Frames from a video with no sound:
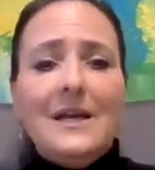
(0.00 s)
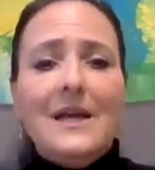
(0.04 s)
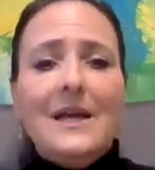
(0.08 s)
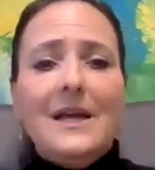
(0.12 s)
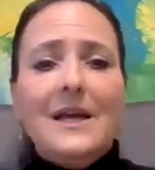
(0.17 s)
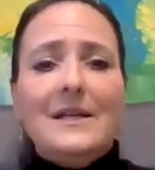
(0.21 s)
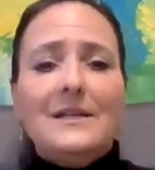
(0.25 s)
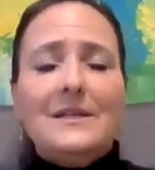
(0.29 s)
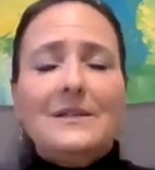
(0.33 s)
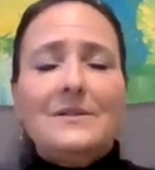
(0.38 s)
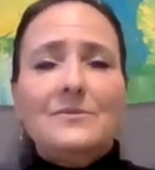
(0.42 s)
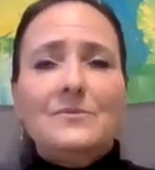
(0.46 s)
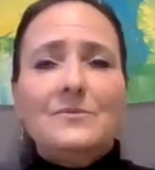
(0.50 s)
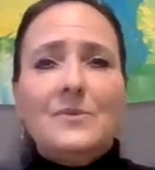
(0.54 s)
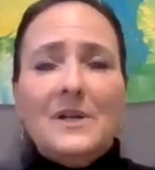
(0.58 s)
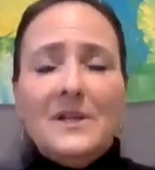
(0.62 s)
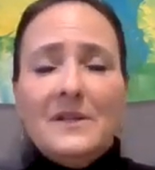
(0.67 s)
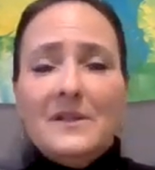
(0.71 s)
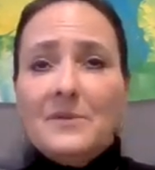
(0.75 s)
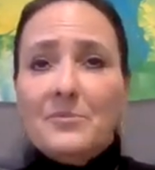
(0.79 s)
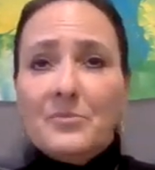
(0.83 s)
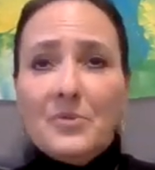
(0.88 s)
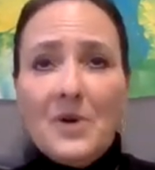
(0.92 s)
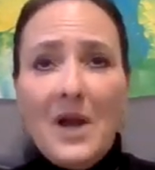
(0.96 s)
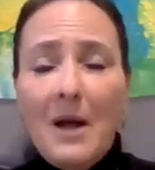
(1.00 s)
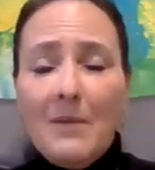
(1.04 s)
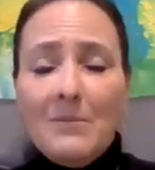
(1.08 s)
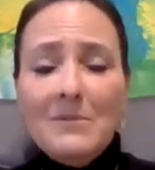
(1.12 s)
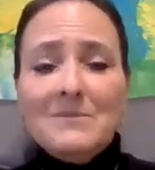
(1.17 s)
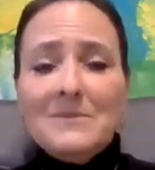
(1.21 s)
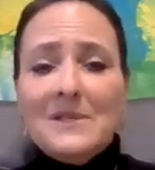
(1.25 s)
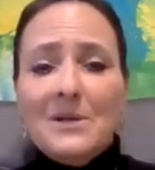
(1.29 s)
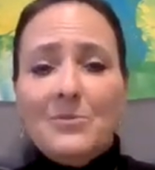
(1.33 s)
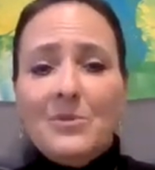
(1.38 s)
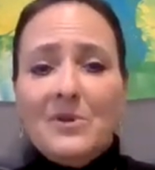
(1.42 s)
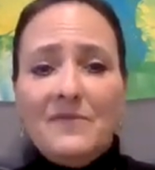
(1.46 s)
And one of the
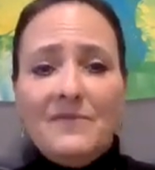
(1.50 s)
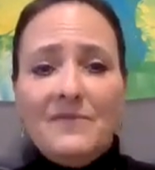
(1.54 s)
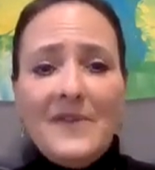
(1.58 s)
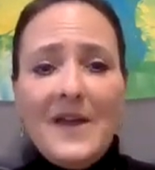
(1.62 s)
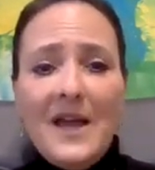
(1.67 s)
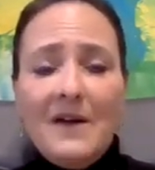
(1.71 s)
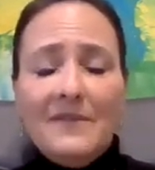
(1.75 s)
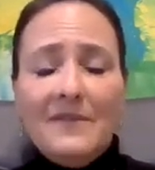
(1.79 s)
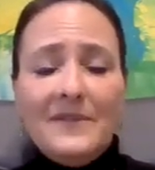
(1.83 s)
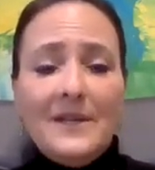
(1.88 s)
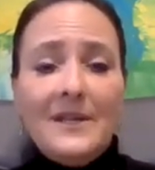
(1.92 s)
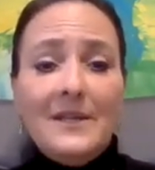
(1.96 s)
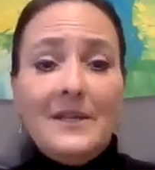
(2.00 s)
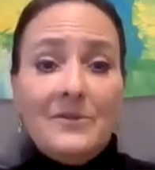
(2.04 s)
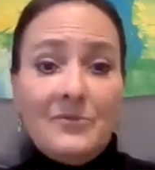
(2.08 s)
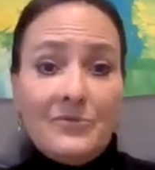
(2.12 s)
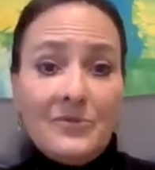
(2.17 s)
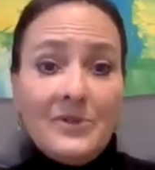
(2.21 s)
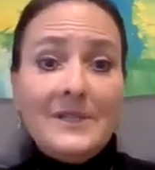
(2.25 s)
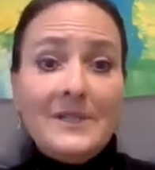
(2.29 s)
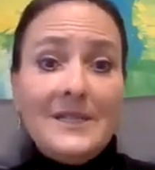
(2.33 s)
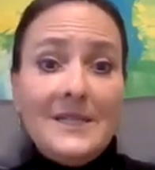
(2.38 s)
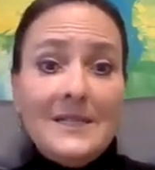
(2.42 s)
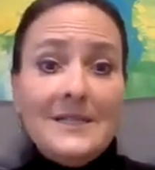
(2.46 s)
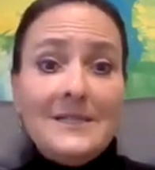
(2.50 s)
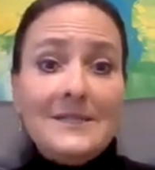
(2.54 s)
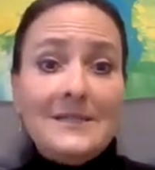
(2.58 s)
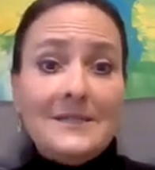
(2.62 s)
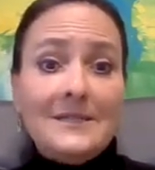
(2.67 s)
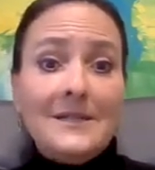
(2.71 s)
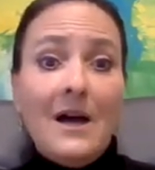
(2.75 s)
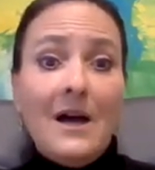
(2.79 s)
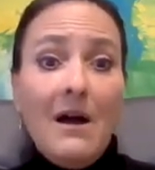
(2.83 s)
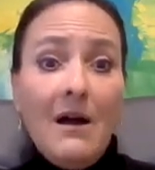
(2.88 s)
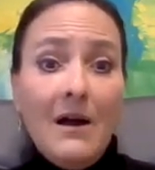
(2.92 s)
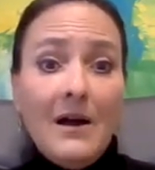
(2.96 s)
problems that we found that it really is
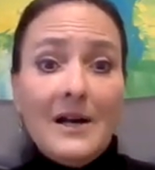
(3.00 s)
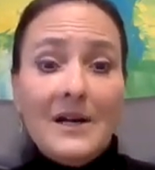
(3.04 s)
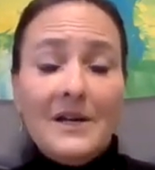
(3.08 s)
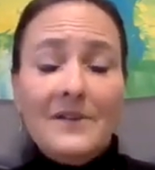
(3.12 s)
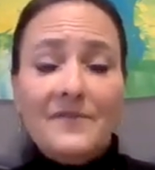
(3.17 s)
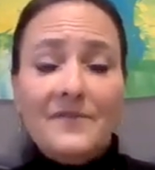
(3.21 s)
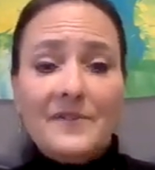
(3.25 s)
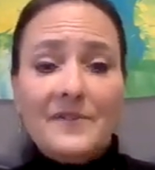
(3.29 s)
hard